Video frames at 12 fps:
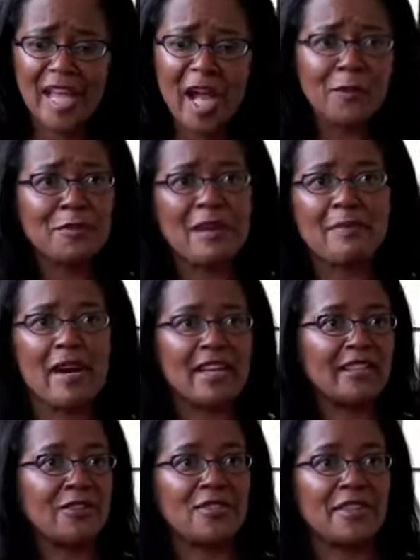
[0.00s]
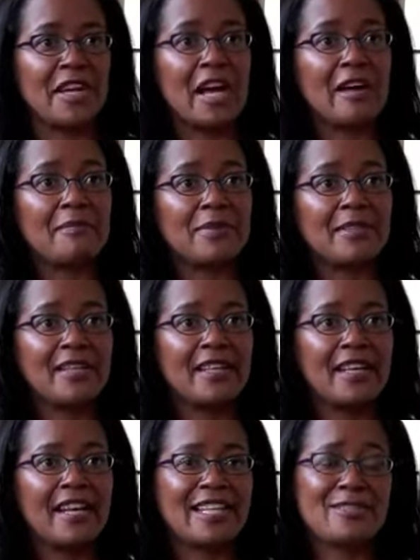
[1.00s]
helped my body loosen up.
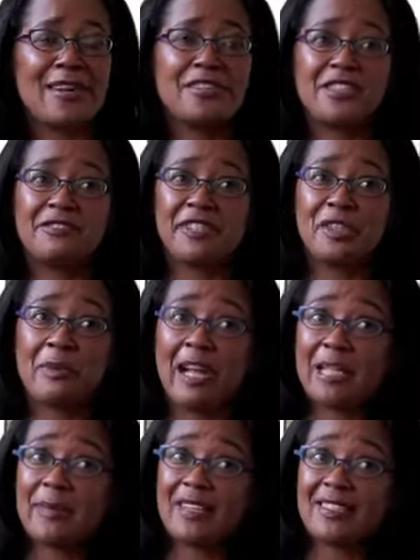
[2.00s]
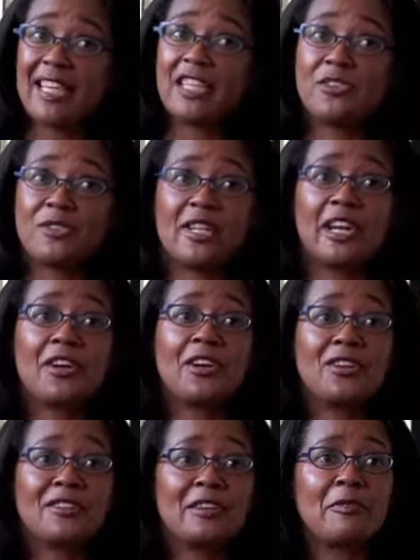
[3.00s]
And so I actually feel probably about 10 years younger
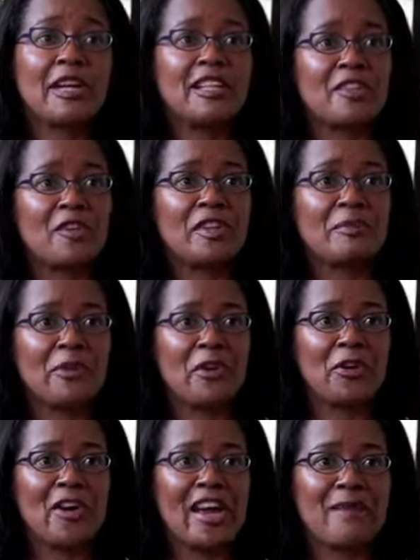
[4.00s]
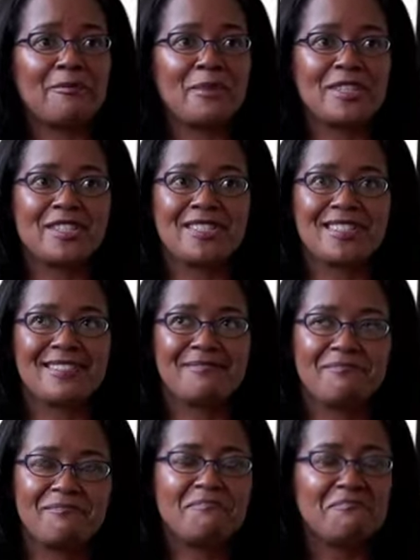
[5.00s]
than when I started the program, which is
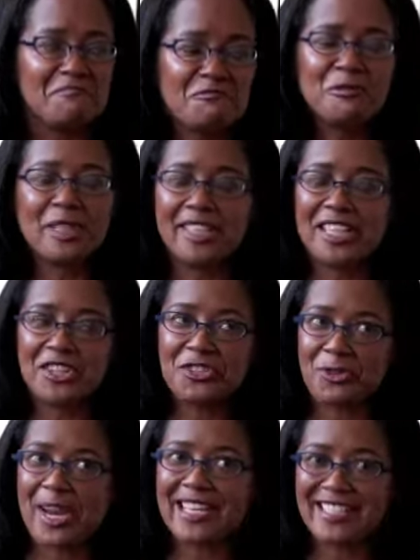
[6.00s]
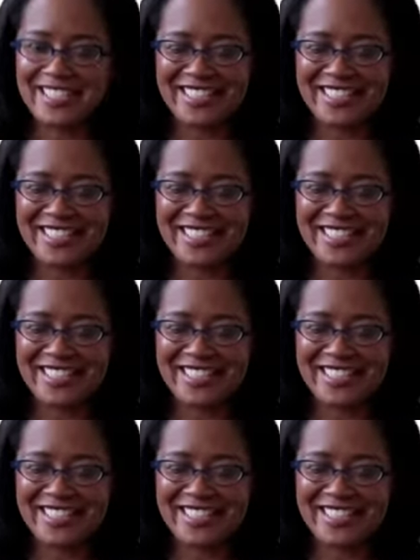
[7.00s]
really great.